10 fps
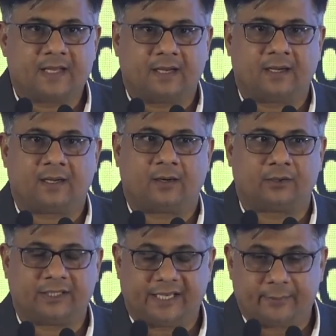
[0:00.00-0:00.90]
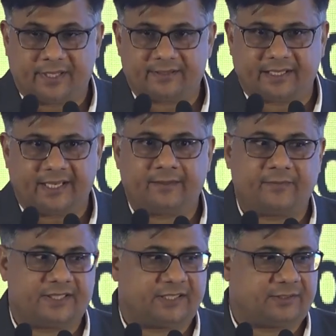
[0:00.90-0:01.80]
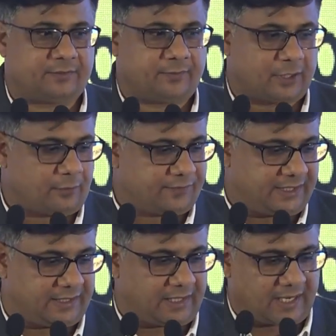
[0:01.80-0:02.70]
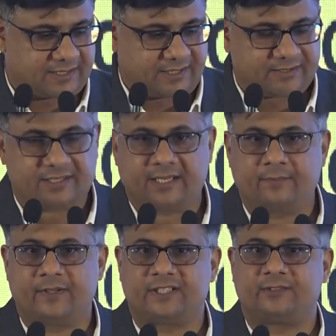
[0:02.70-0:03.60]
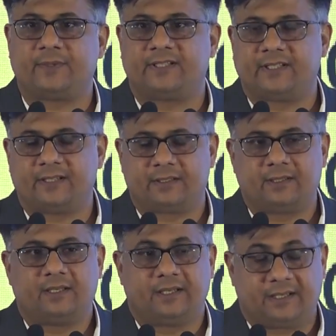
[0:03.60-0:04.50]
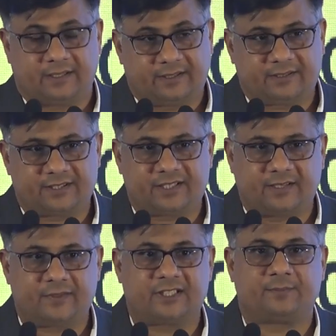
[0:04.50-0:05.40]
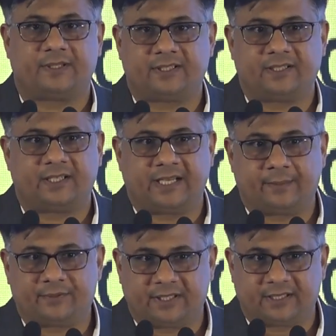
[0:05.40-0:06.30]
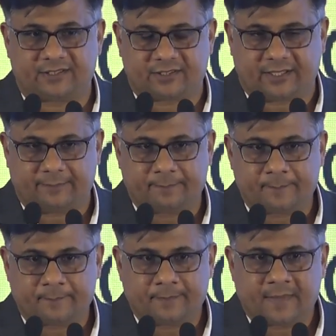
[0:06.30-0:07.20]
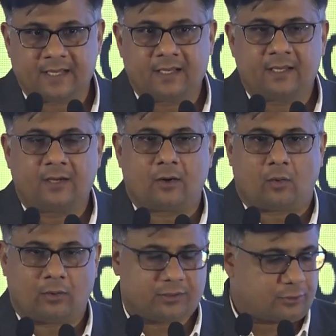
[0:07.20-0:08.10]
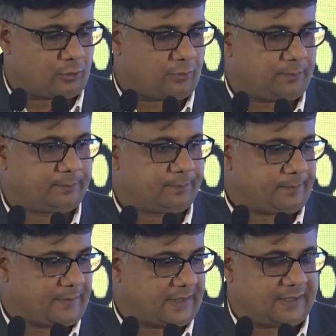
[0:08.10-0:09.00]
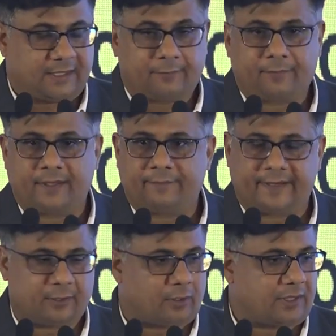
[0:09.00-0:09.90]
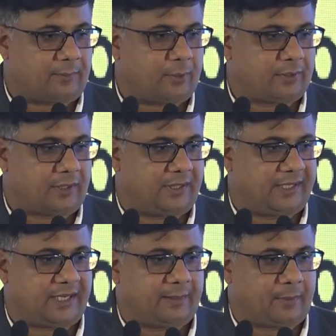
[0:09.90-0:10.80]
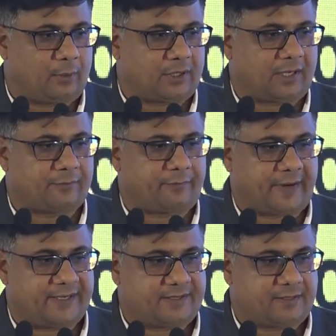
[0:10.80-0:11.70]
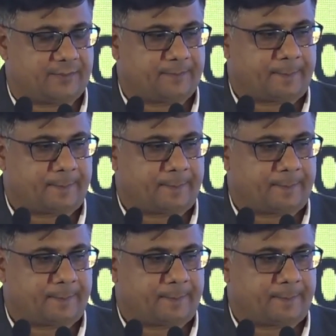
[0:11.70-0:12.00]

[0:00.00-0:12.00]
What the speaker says: on the equity side, which is one of the largest team which is present, research team which is present in AMC industry. Also, if I talk about a little about our funds,